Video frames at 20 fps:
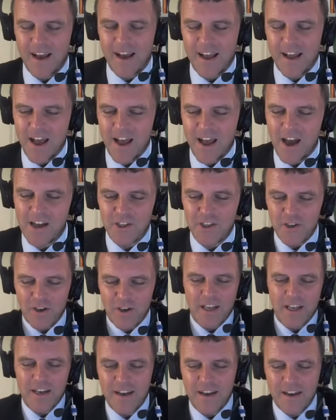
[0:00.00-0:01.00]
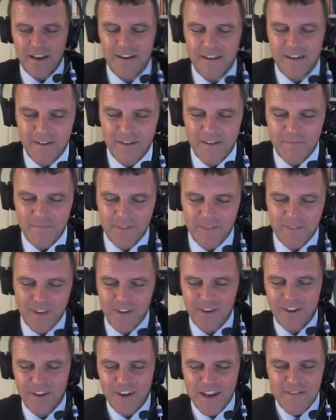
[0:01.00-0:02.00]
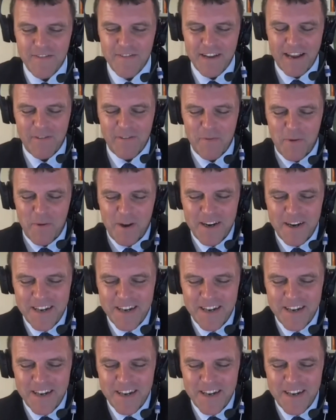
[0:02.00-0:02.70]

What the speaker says: Hi, Julia, and good evening, everyone.